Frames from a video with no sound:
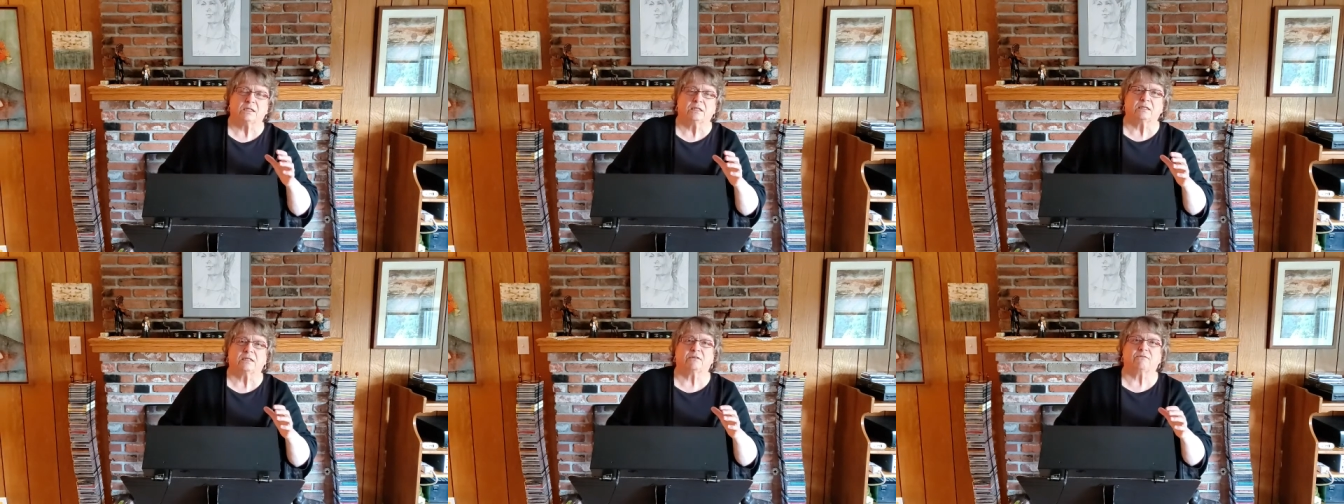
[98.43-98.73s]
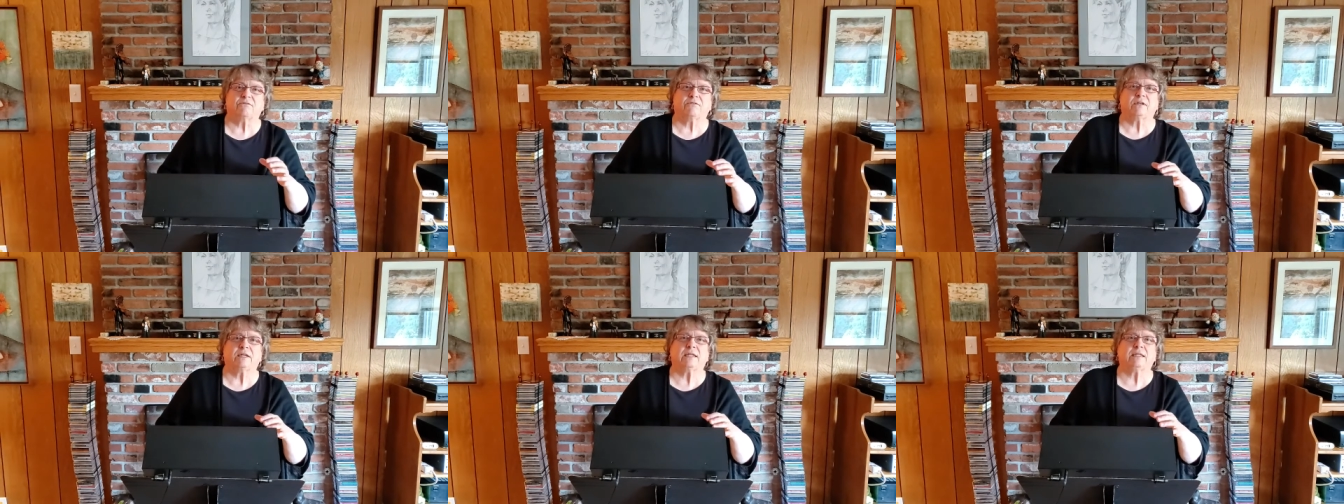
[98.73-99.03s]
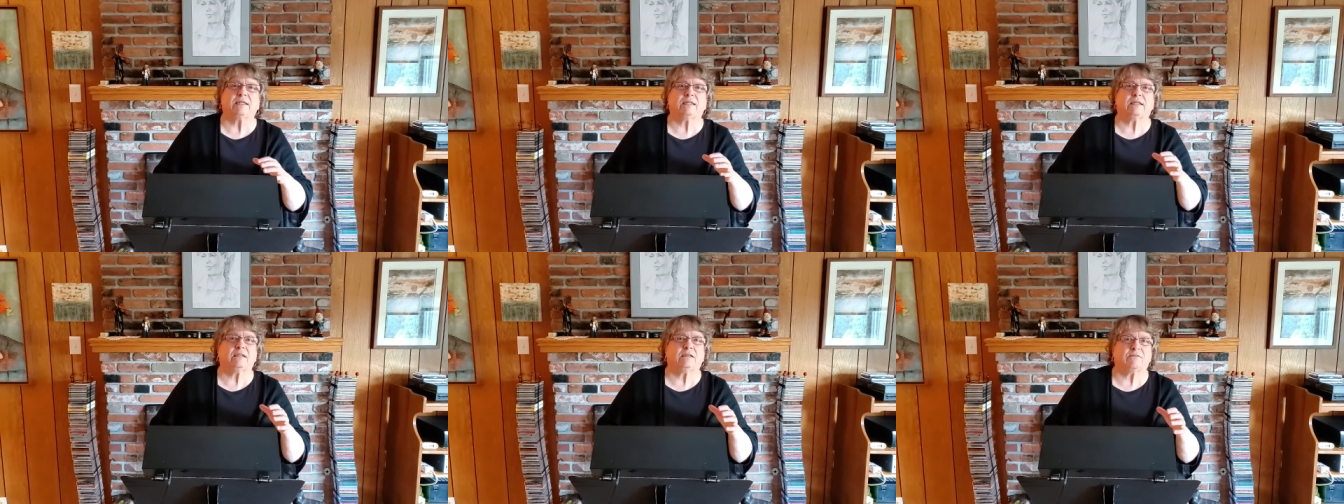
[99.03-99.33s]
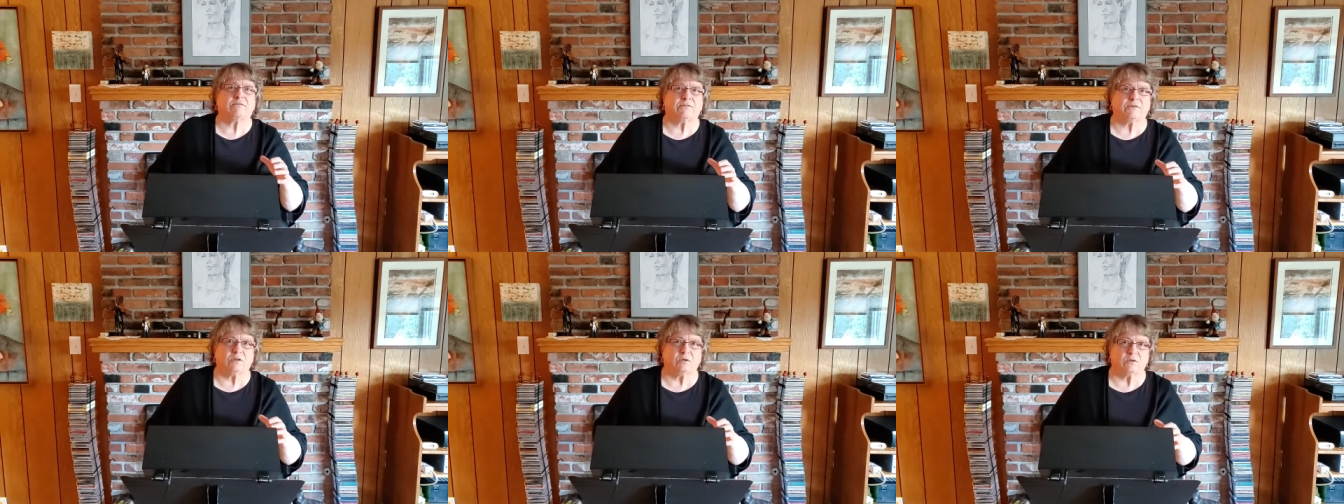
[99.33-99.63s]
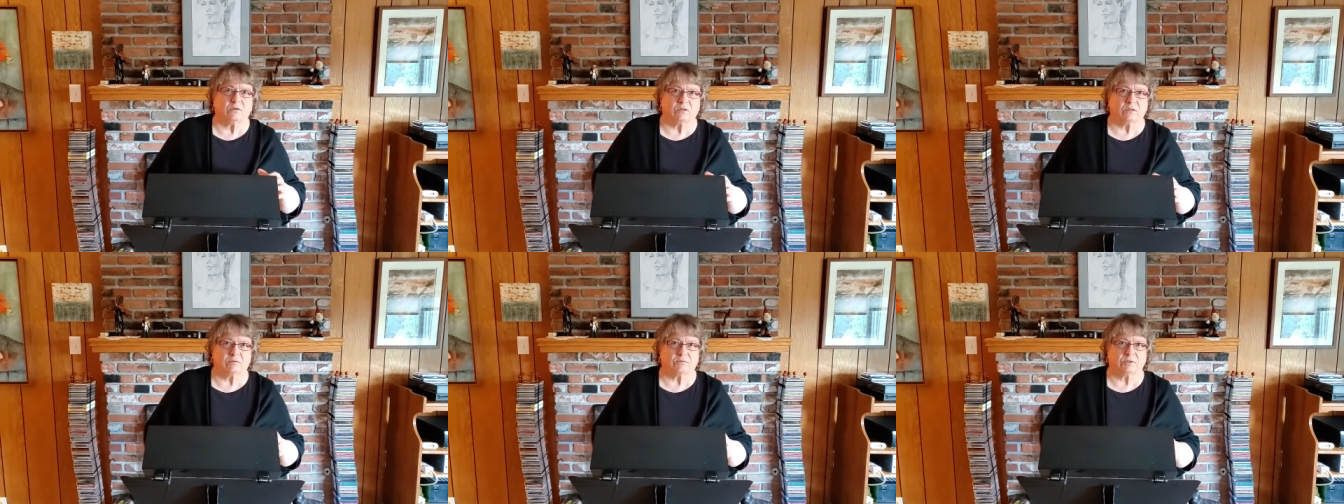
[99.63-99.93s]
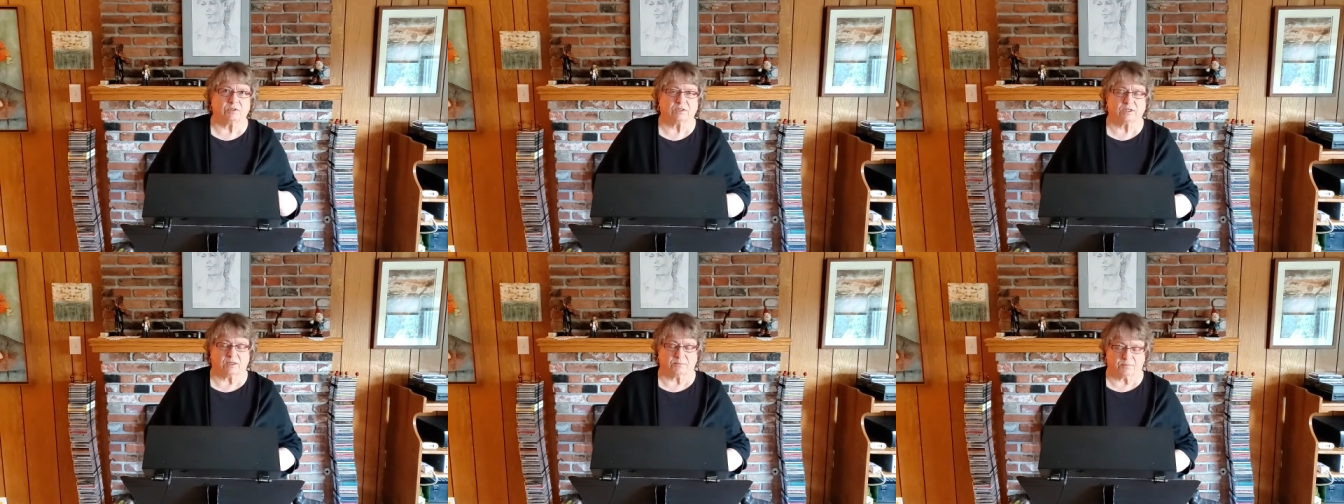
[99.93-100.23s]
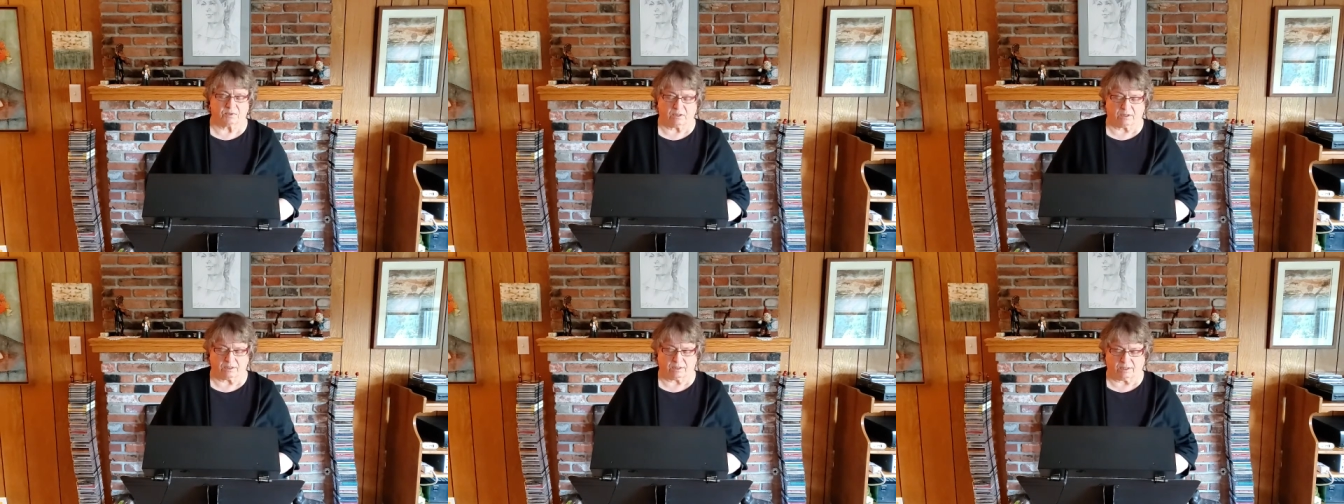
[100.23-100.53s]
and a violin and a viola, which I'm
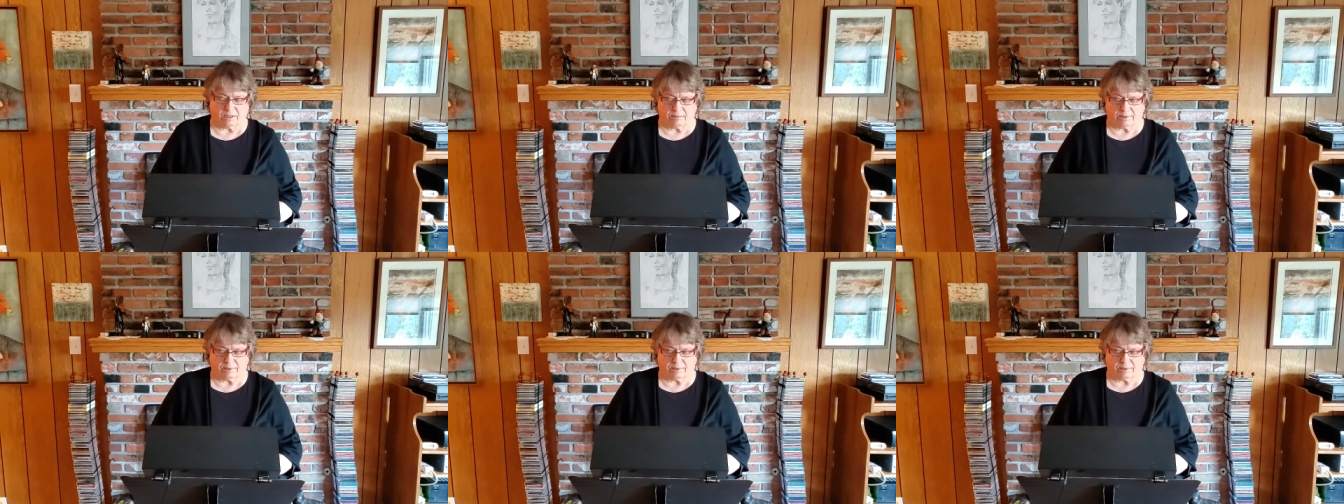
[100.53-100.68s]
talking